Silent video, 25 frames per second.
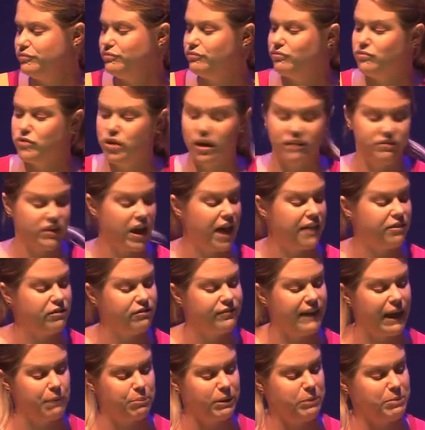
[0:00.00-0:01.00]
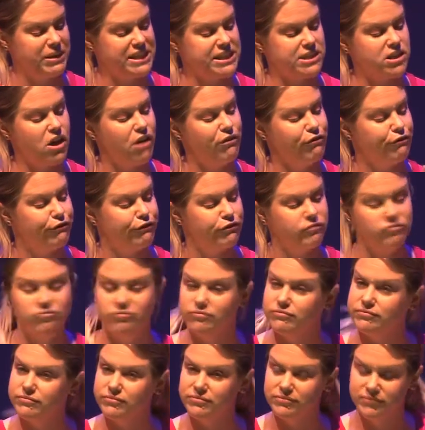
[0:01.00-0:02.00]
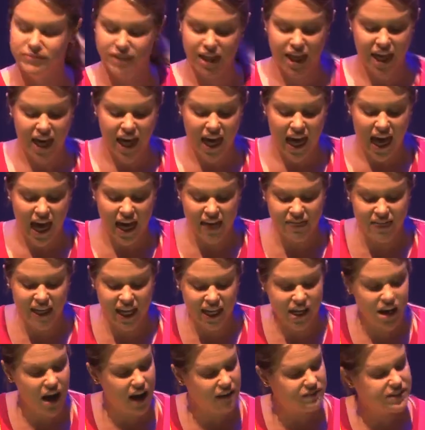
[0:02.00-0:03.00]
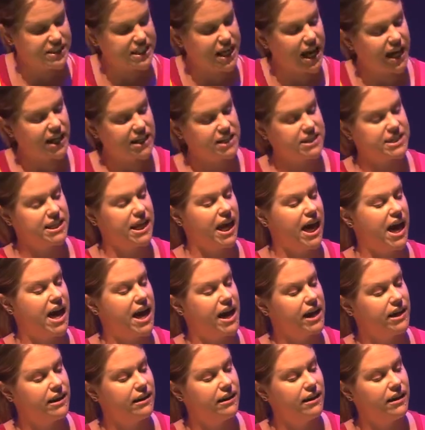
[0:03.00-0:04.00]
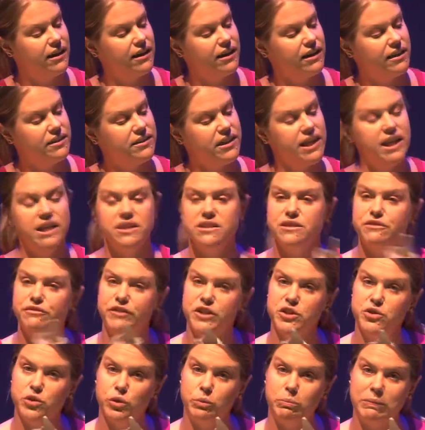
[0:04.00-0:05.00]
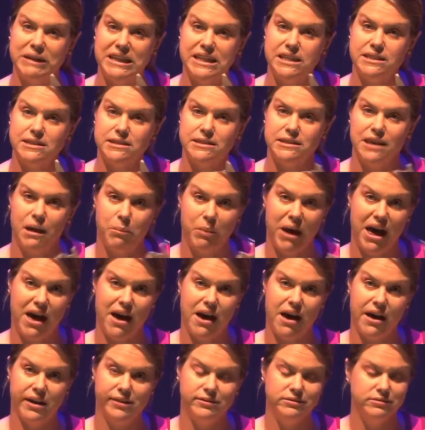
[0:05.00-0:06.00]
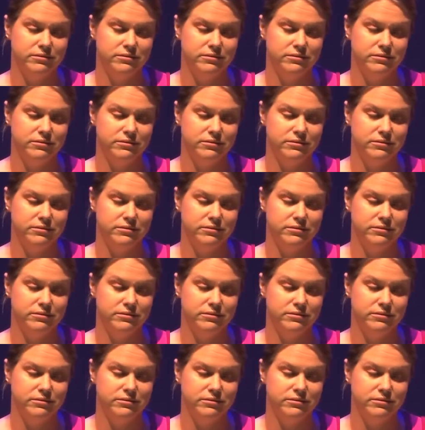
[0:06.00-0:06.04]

So I've cut the flappy bits off, and then I've started to cut the individual bits apart.